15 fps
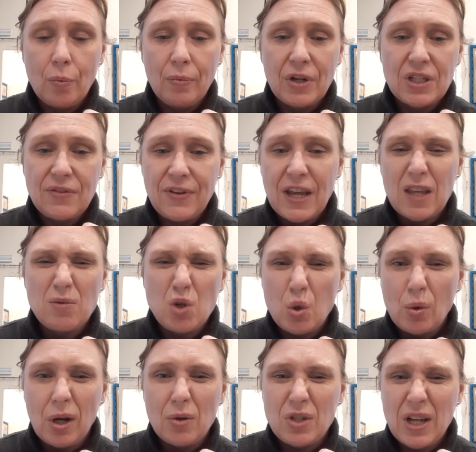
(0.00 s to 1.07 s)
Because if you get them too
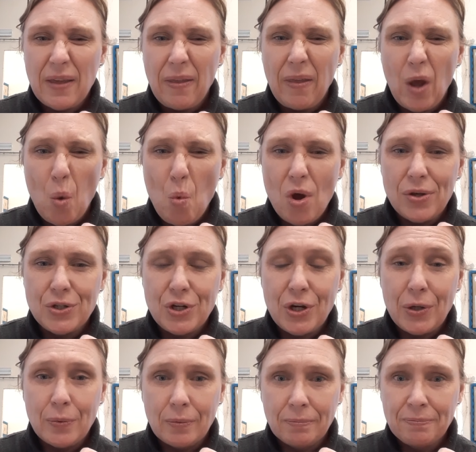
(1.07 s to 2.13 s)
close together, they go 1,
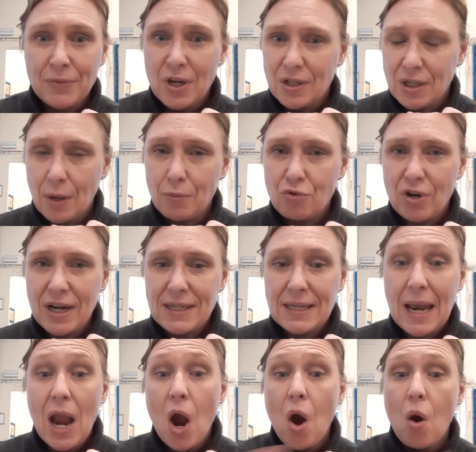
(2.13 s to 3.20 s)
2. So try and
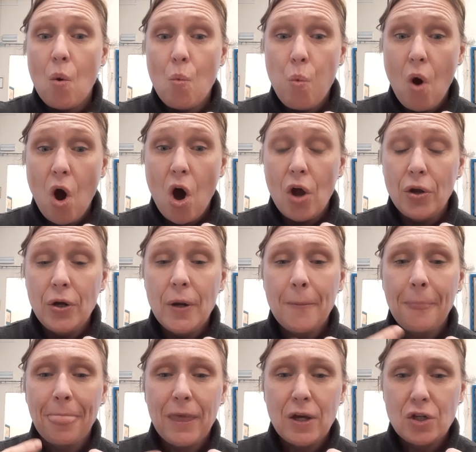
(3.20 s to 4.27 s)
say 1,
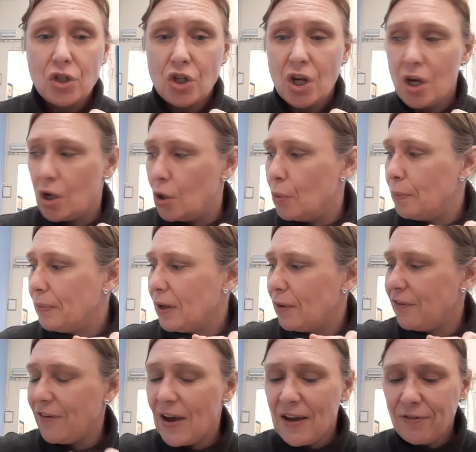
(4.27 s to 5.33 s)
2. Now,
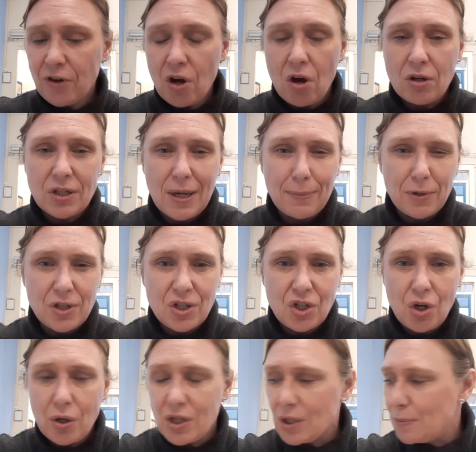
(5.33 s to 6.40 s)
if I've got, I'm going to
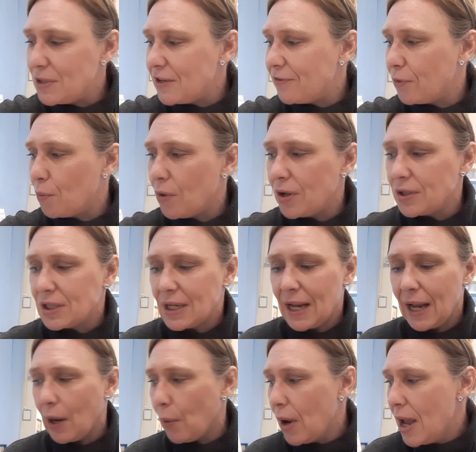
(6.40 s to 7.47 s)
show you some different ones
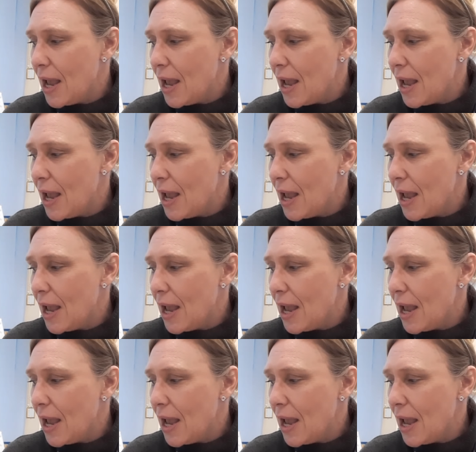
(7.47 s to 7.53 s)
now.